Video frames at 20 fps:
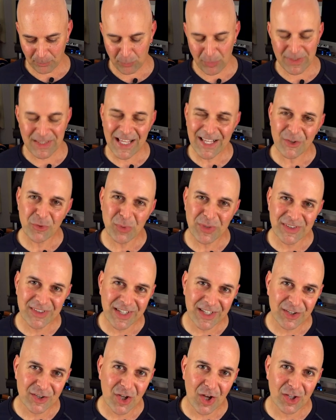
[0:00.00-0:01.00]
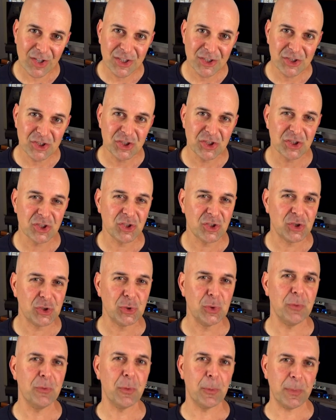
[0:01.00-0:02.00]
But that's what technology should
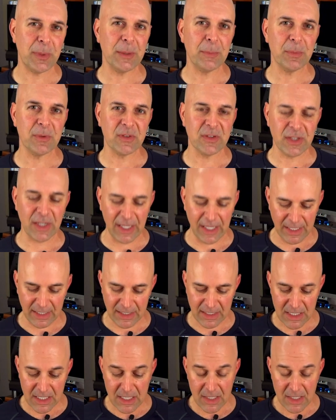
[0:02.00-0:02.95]
do for people today.